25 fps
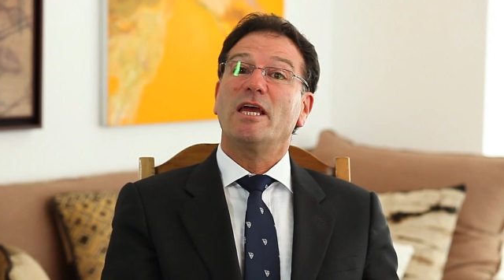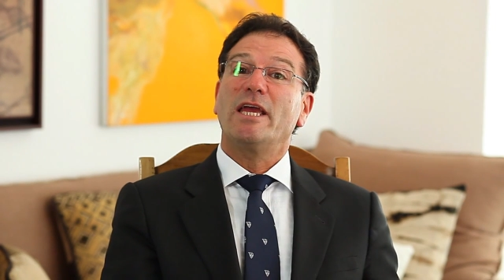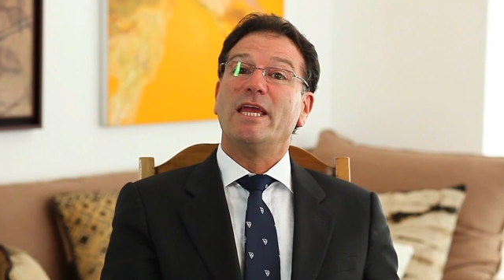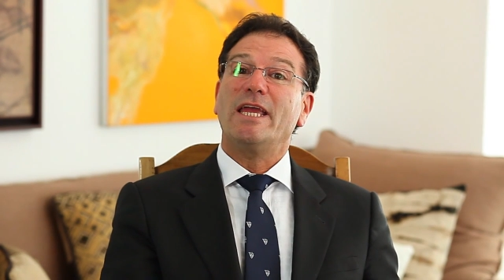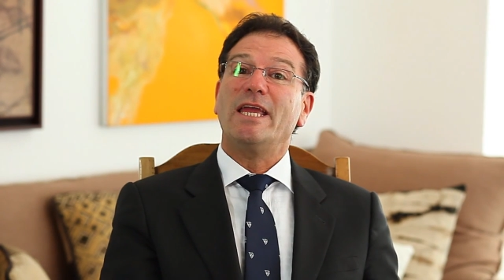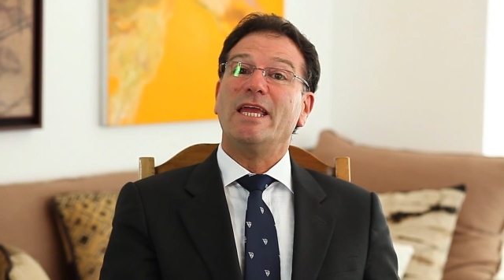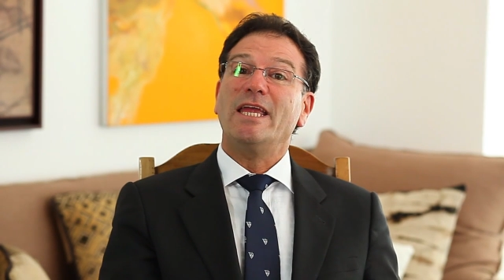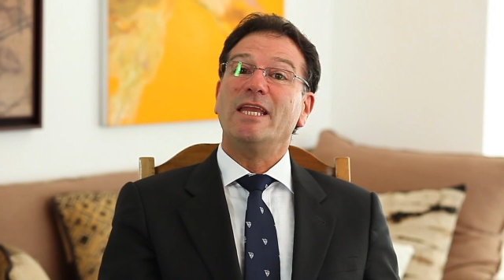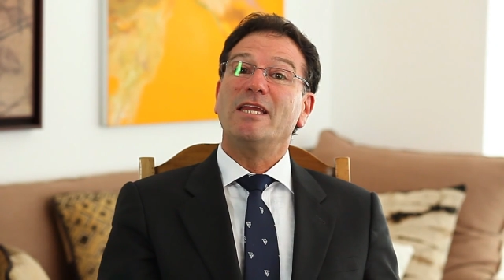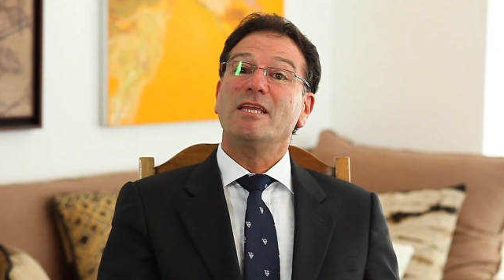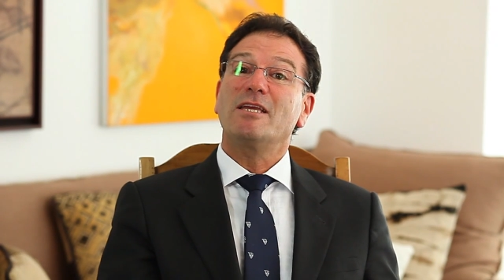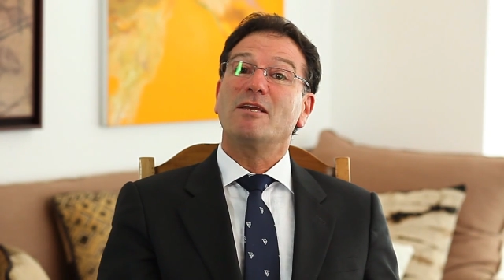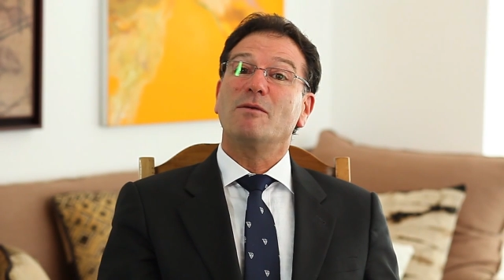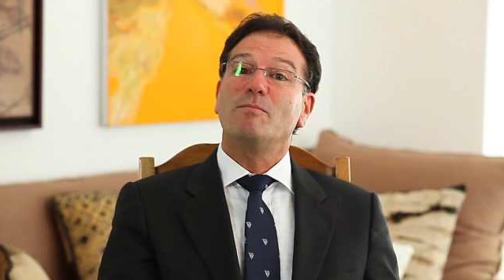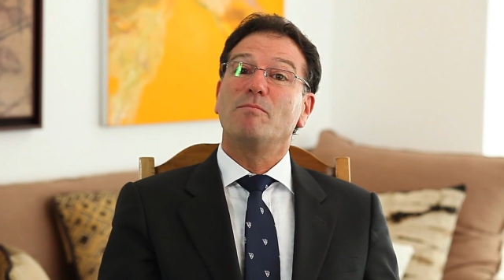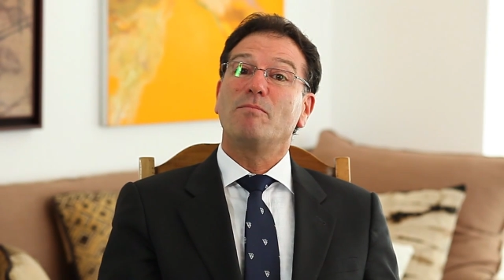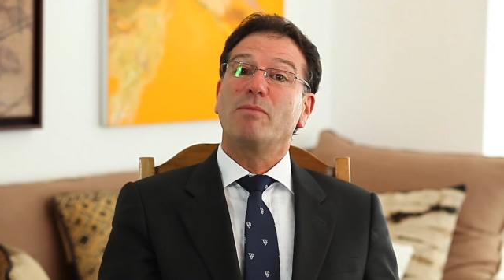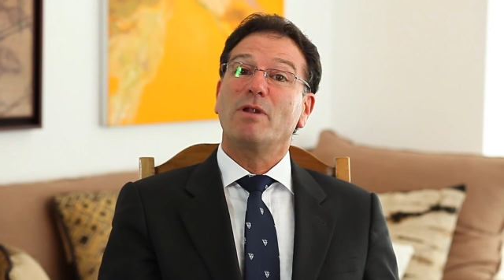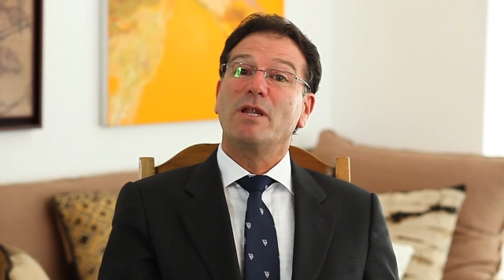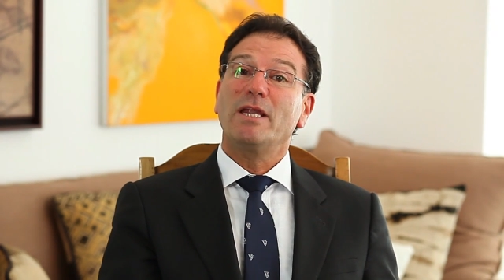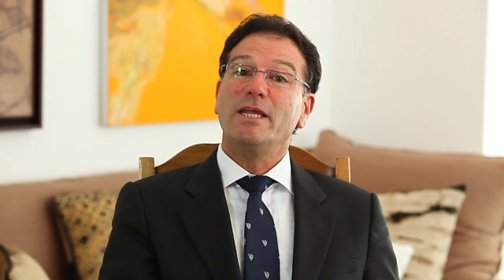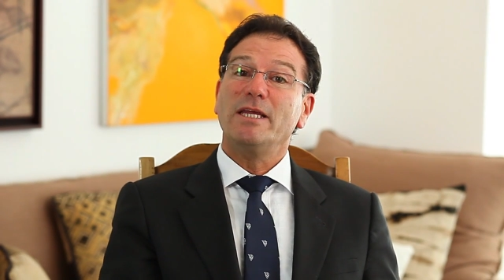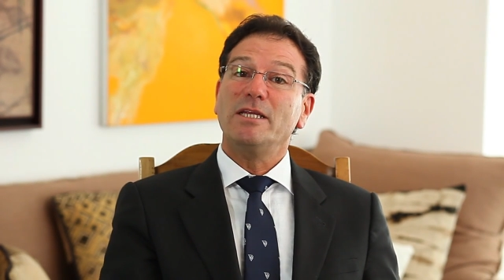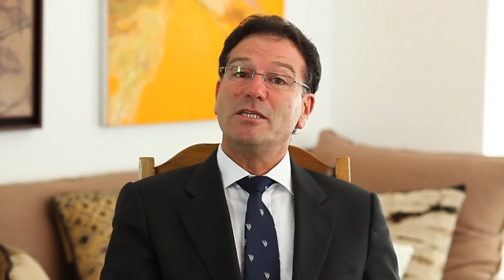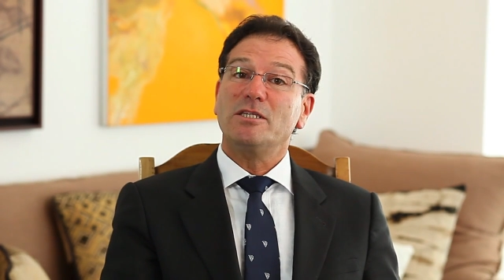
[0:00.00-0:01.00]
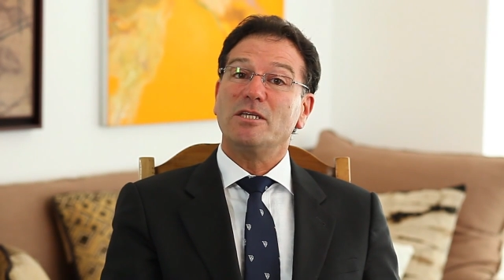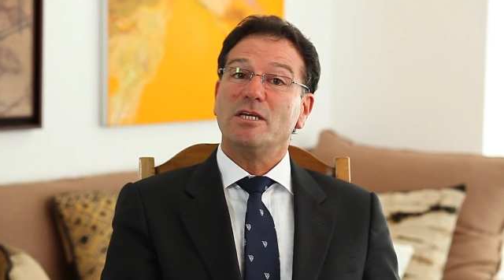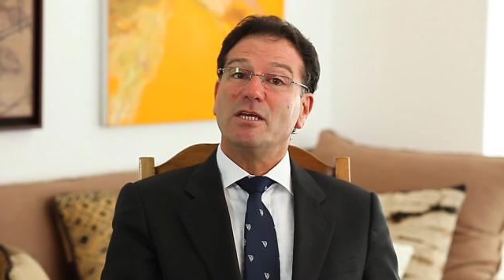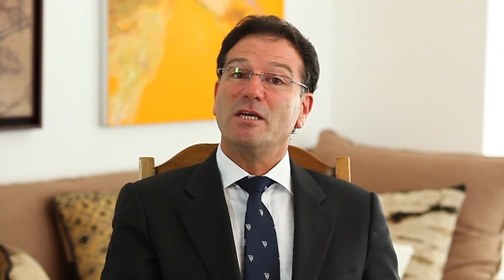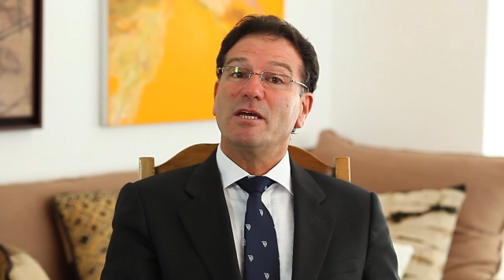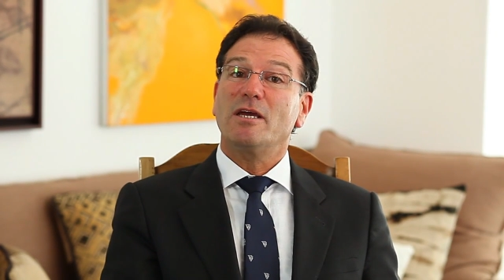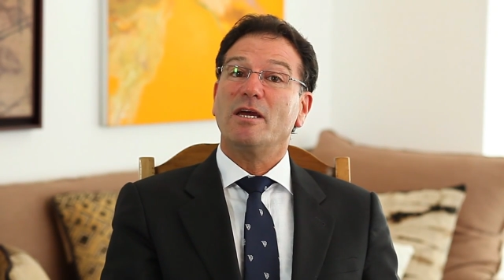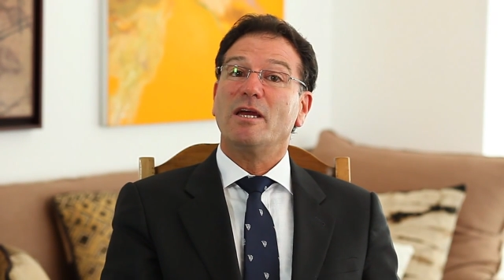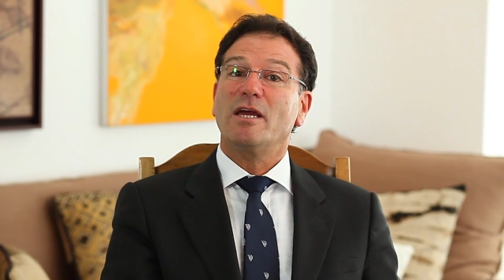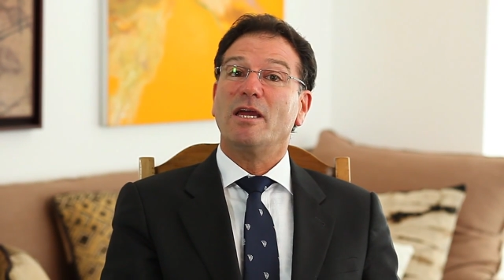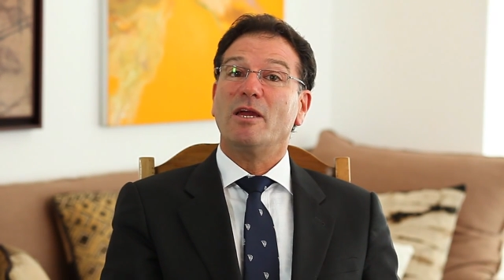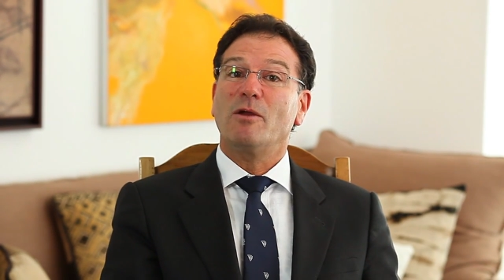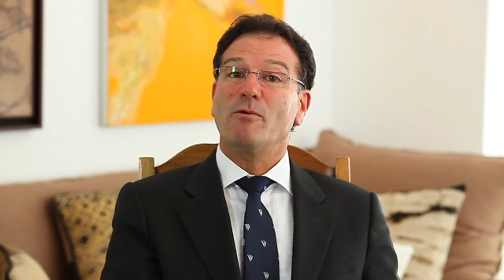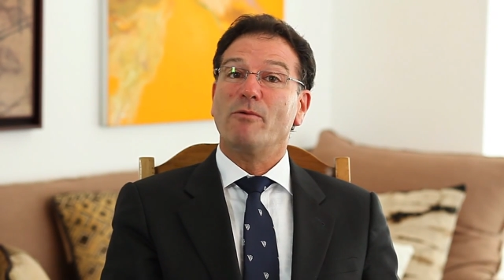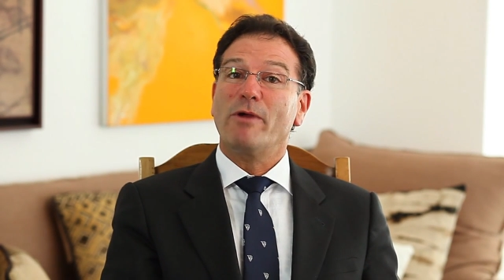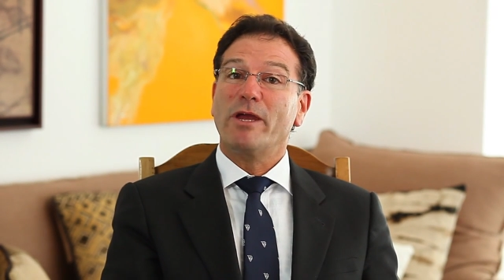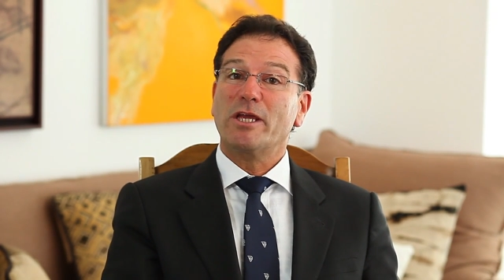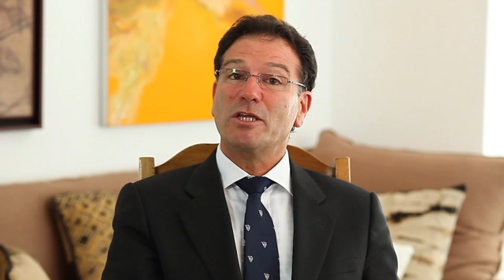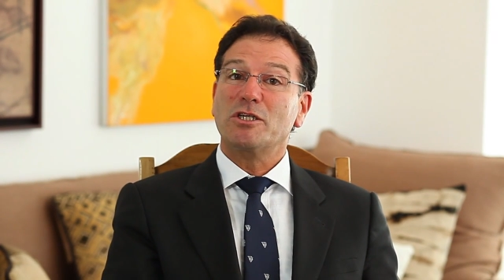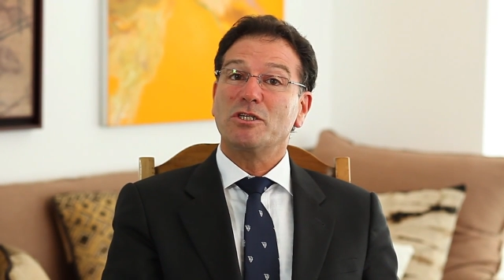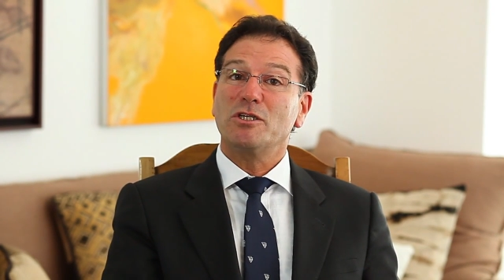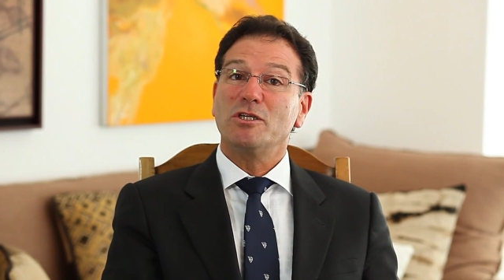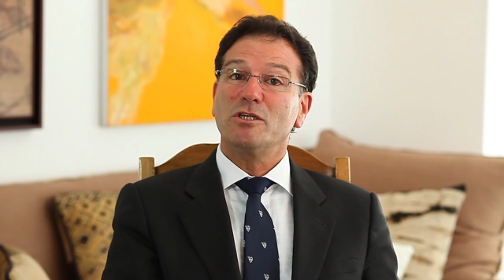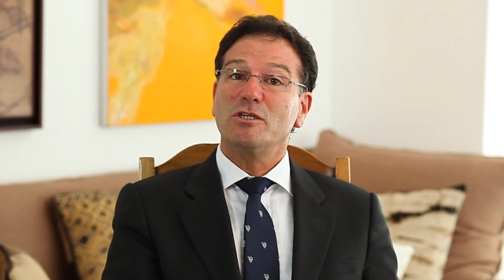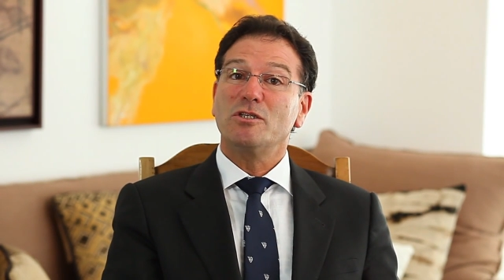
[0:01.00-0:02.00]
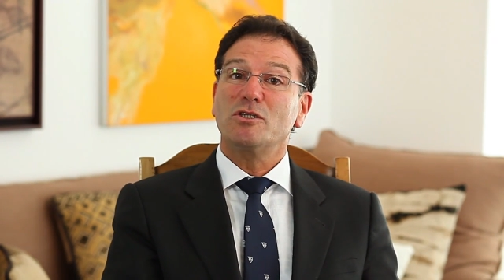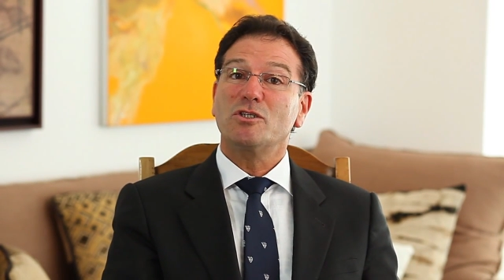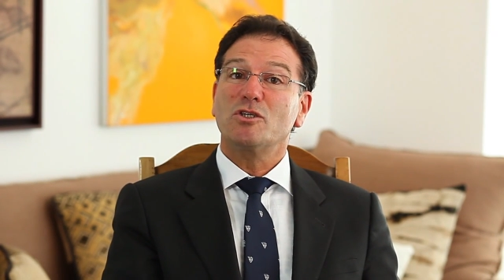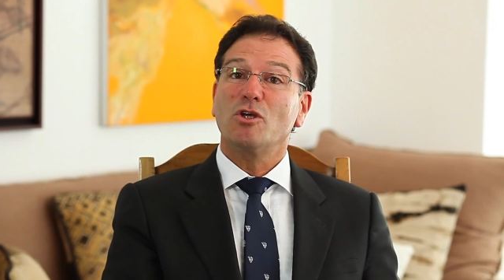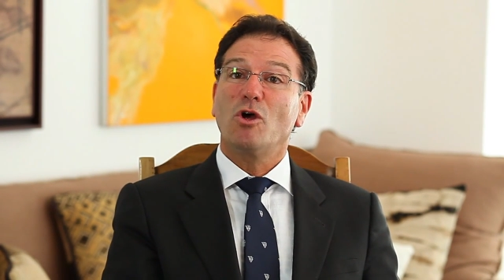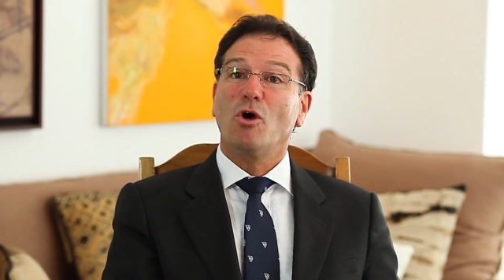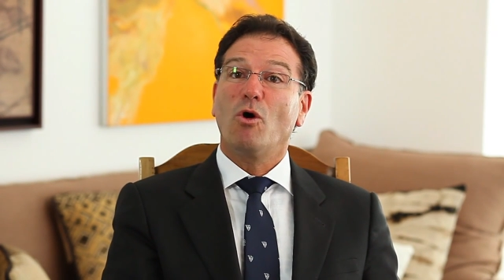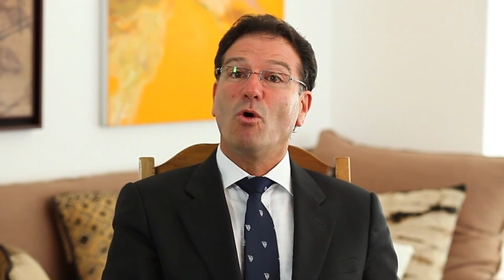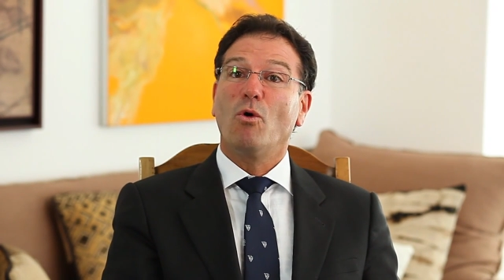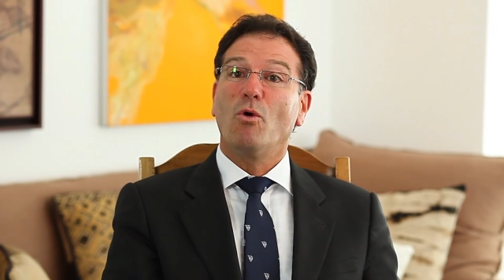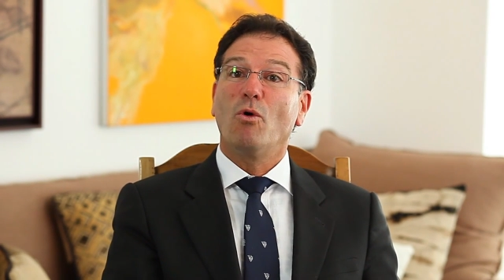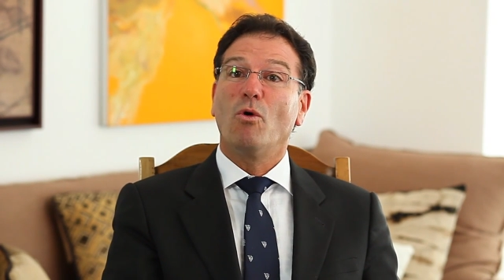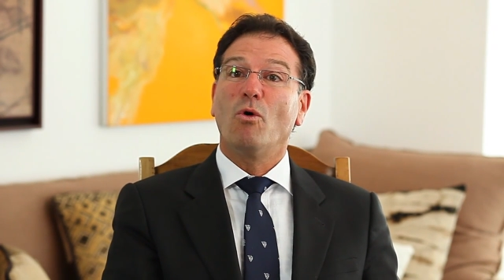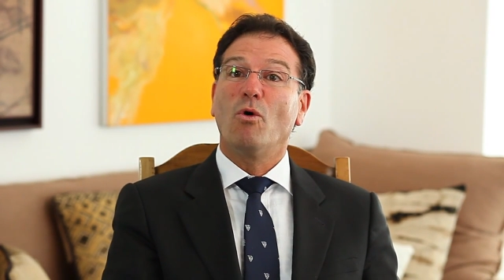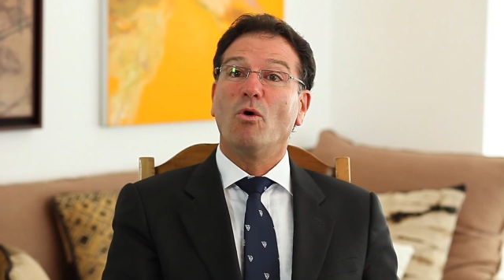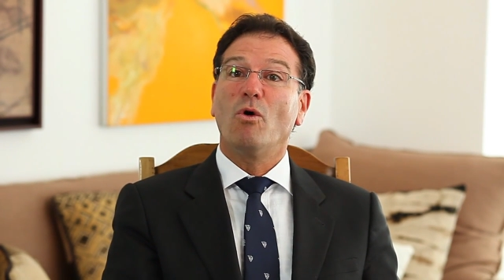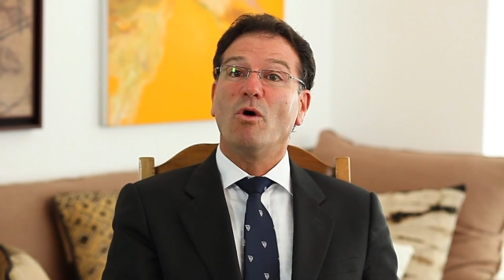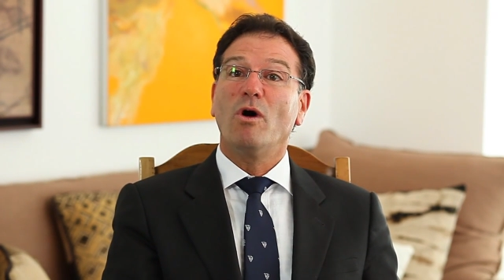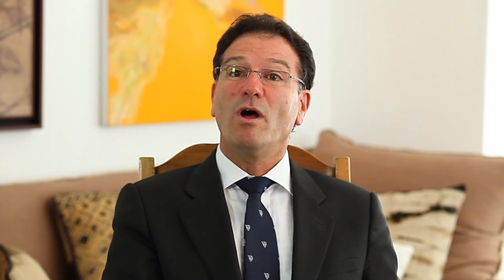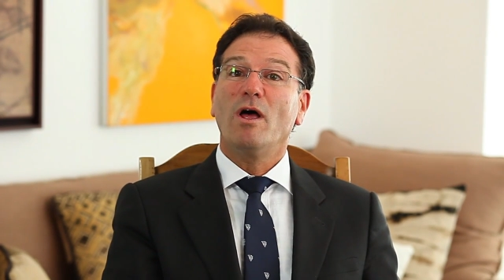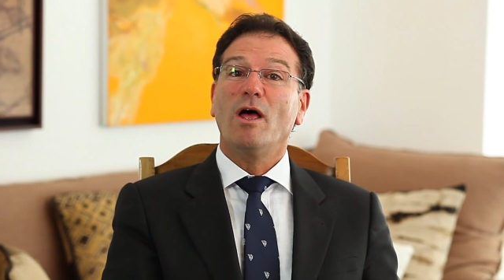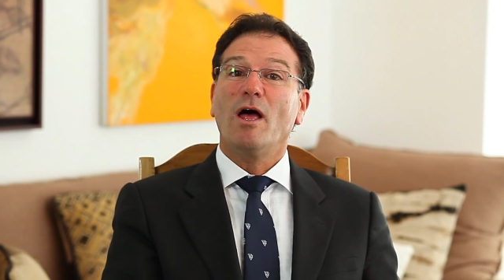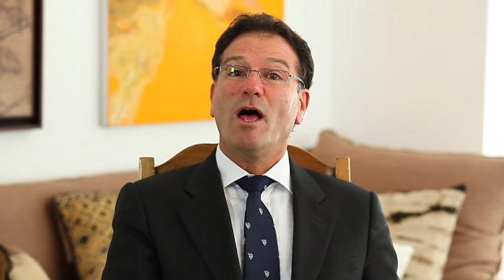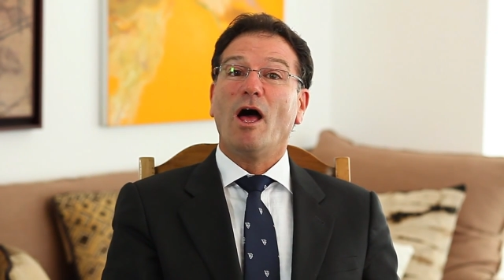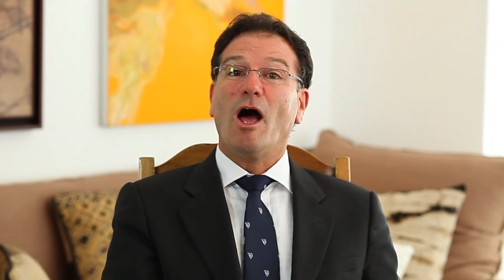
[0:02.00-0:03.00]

incomplete erections or